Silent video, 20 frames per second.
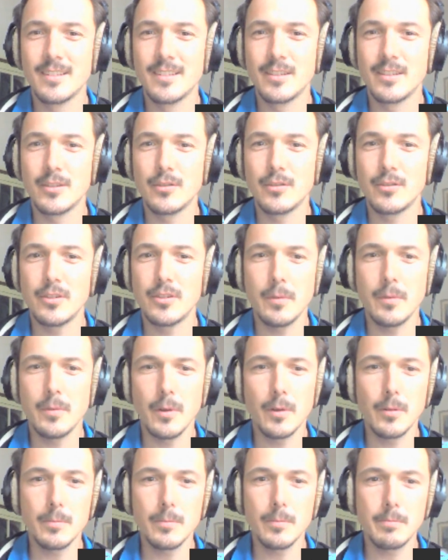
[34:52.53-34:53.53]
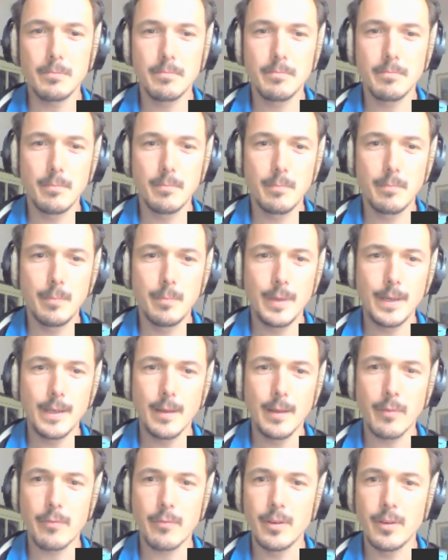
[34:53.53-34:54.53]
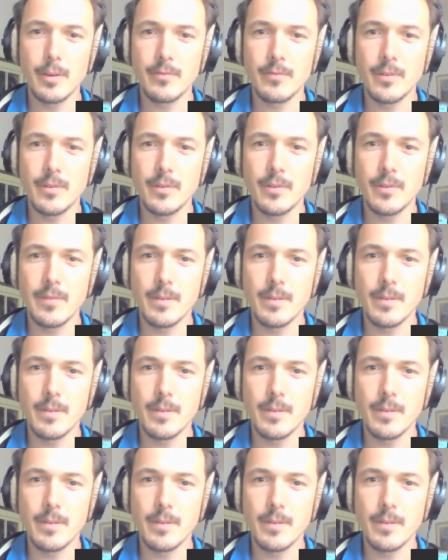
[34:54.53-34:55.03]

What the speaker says: So shall we all pick like 3 or 4 of